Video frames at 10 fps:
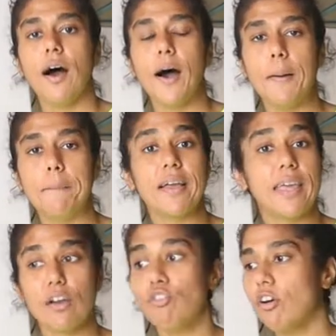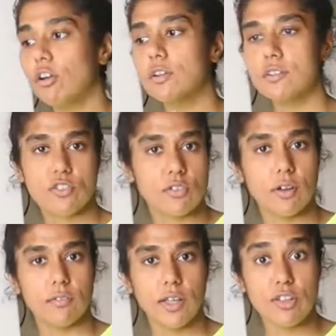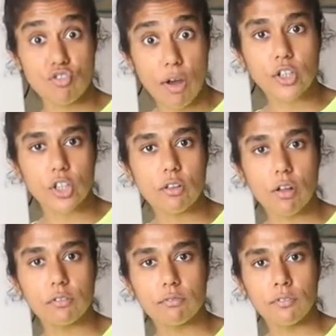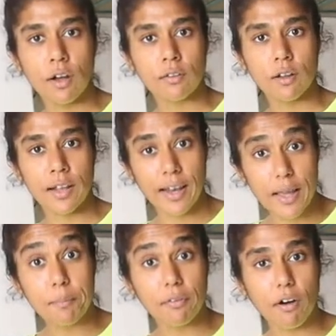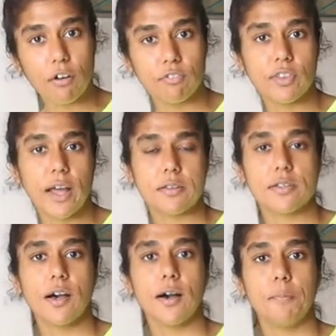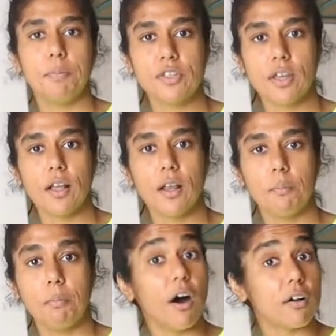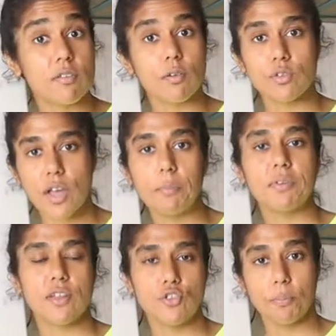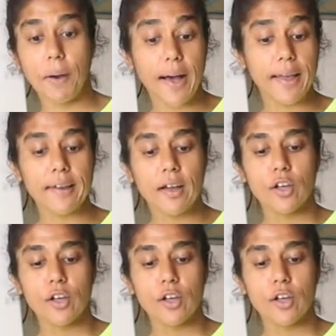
Again, follow the instructions on the label of that particular box or tablets that you buy.